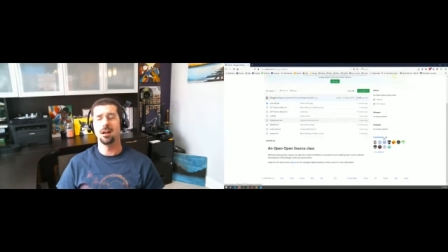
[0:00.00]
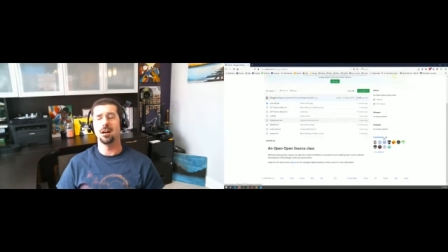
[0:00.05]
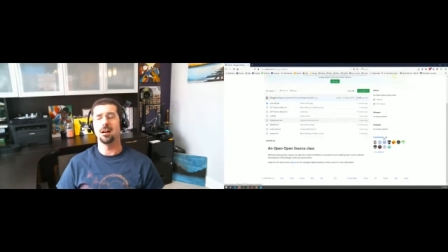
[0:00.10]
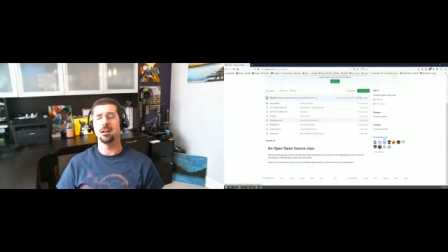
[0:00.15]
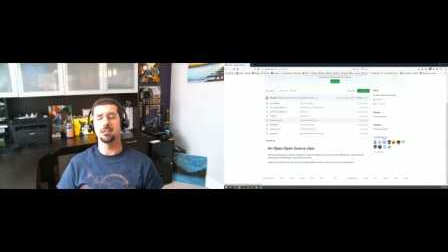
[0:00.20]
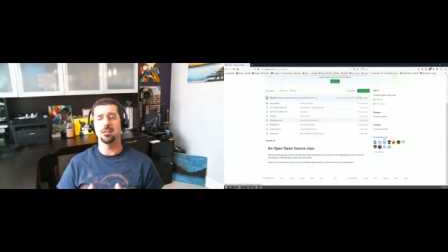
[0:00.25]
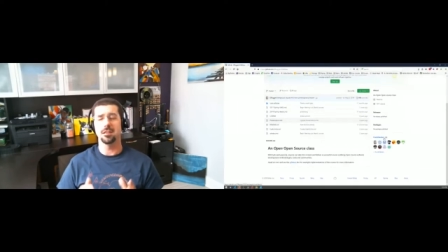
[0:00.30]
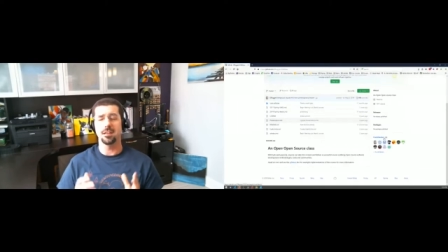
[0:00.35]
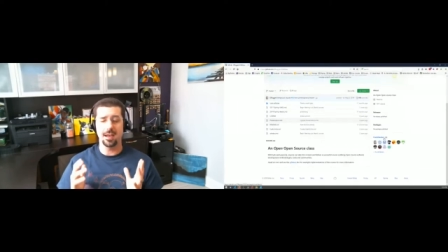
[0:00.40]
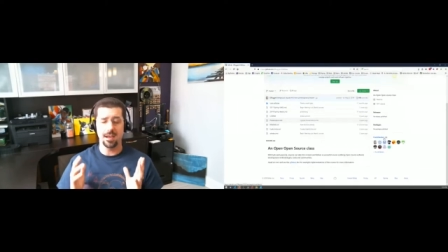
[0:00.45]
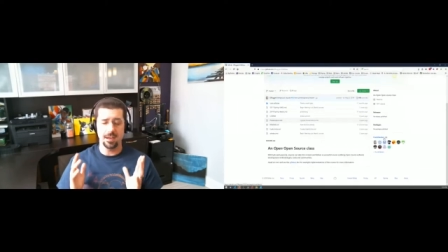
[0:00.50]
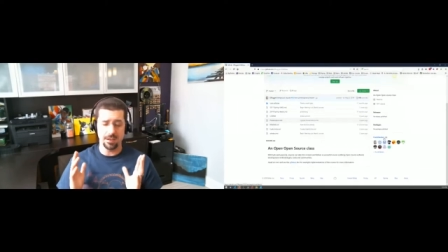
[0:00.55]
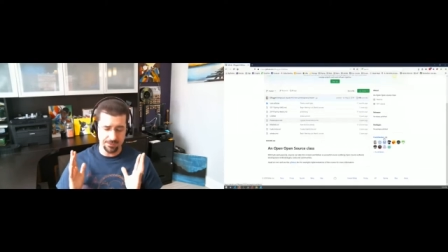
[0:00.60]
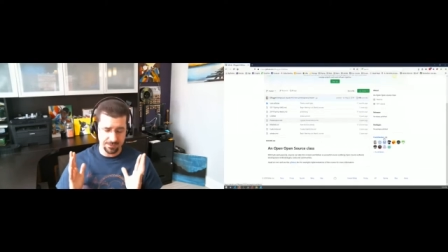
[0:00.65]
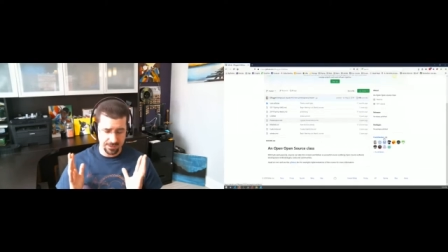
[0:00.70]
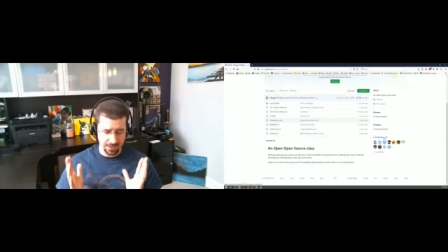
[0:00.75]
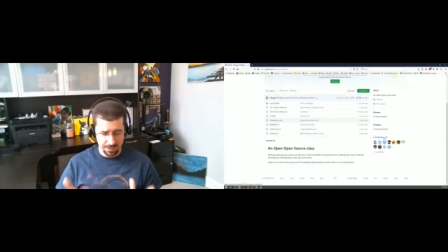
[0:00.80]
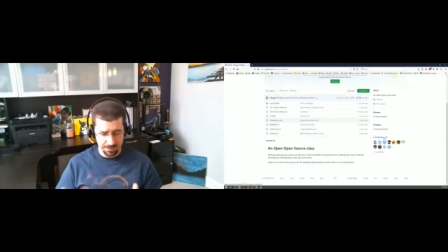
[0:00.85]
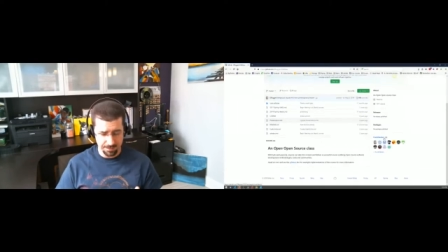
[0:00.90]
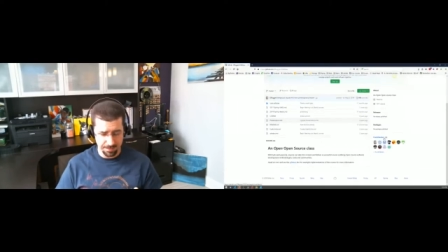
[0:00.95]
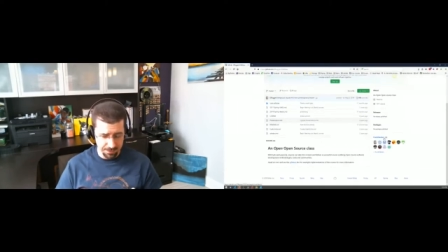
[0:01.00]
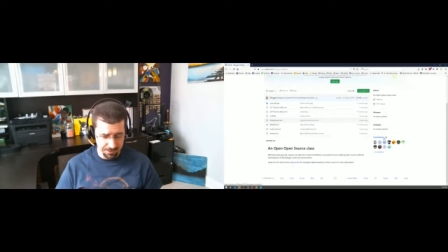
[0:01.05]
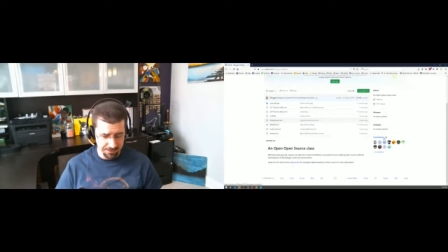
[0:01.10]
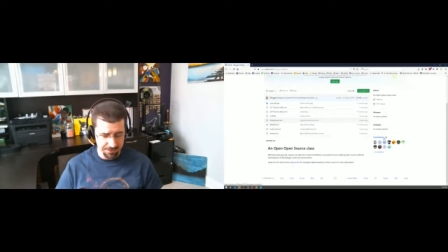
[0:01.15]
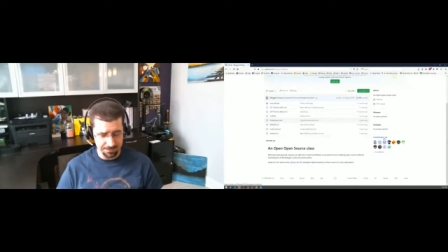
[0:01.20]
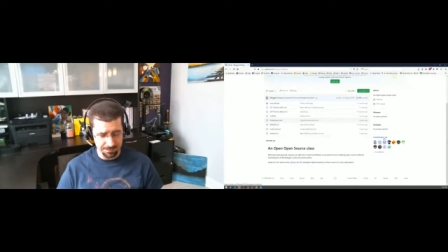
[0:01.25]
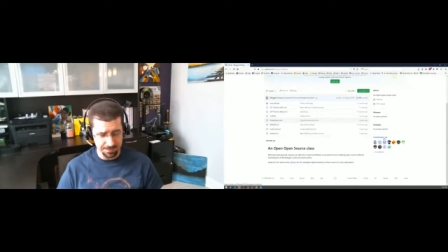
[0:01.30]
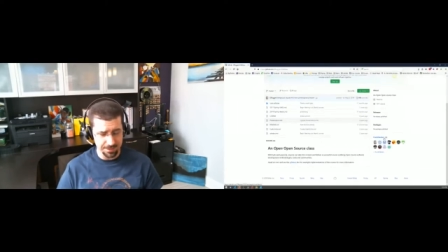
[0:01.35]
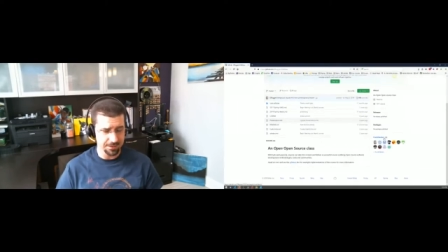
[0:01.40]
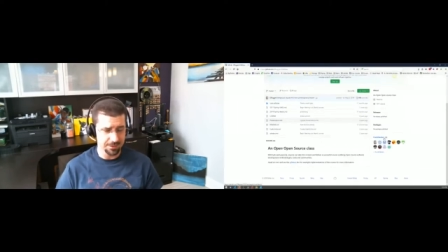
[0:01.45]
A lot of typos
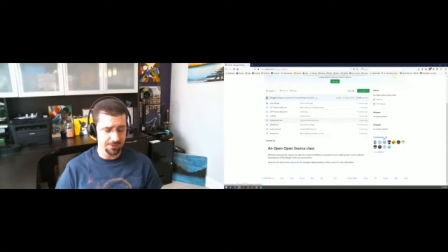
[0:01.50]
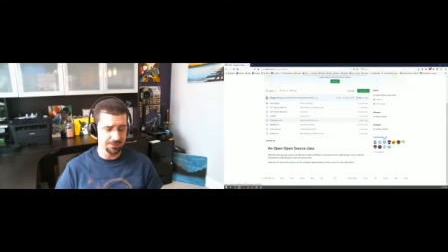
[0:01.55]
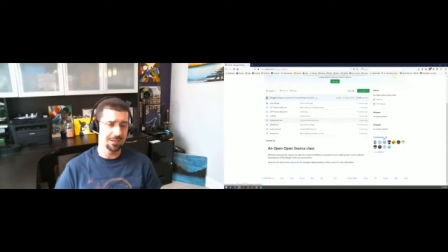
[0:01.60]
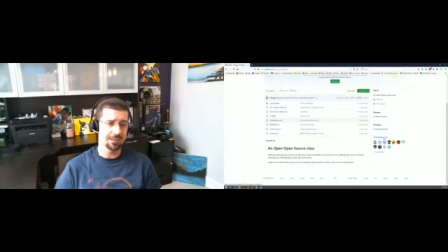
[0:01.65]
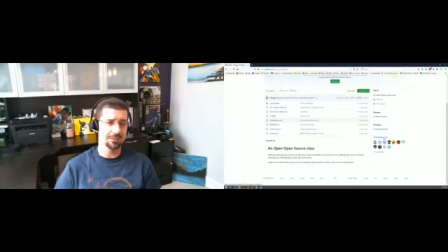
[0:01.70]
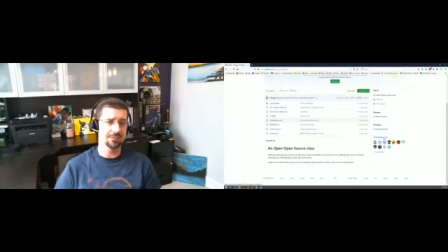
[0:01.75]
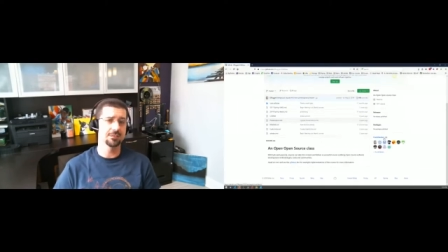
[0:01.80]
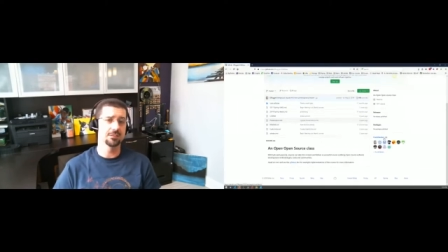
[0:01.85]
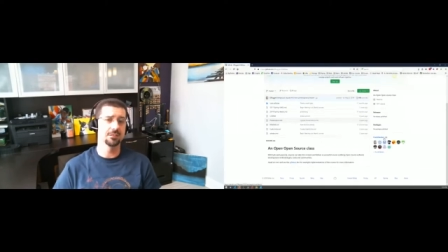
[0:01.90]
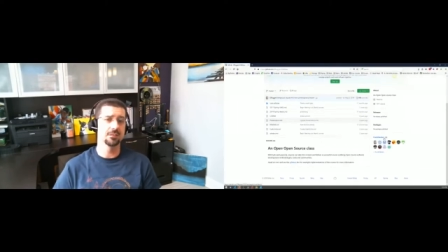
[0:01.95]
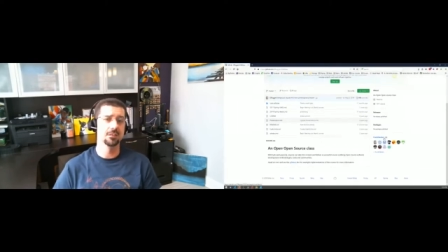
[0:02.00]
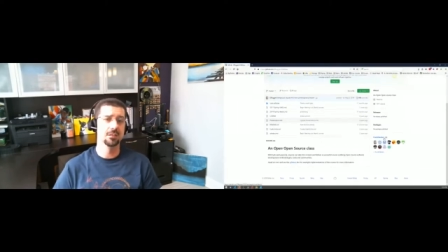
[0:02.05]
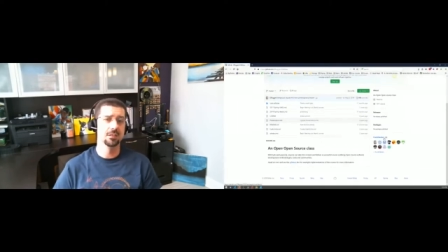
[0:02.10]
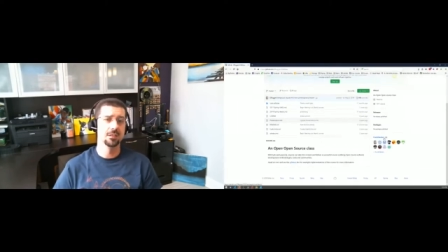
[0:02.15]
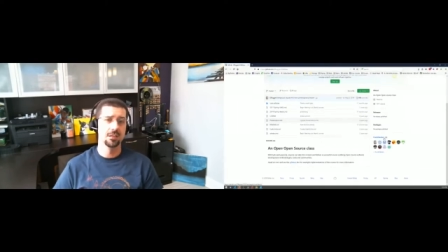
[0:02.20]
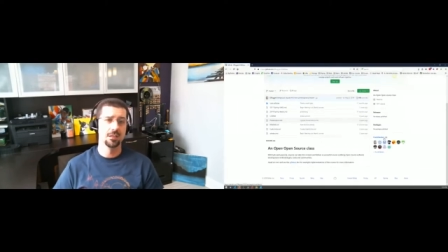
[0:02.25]
have been corrected.